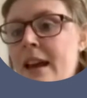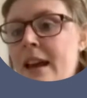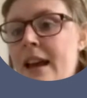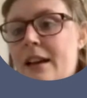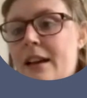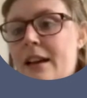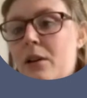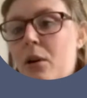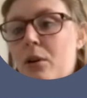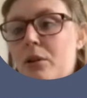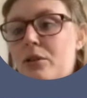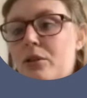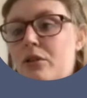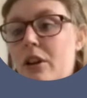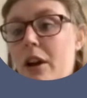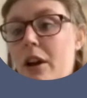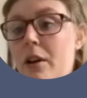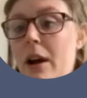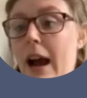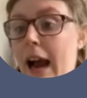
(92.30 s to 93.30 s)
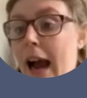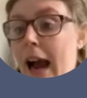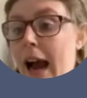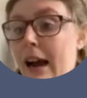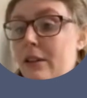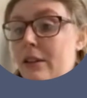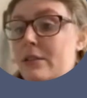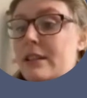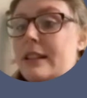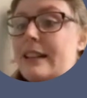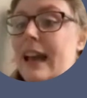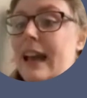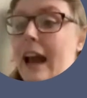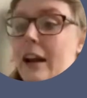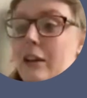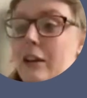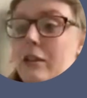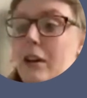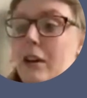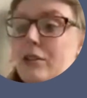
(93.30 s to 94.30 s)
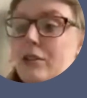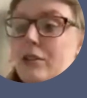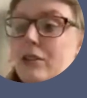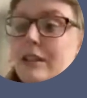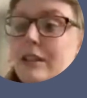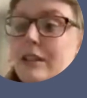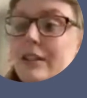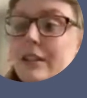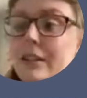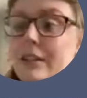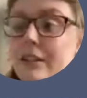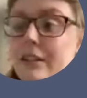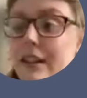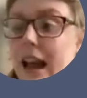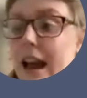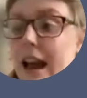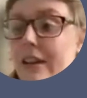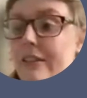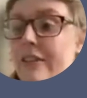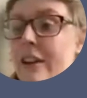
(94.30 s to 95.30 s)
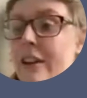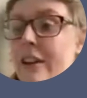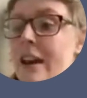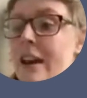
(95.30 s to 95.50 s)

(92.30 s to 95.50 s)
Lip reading: And also how to get across to staff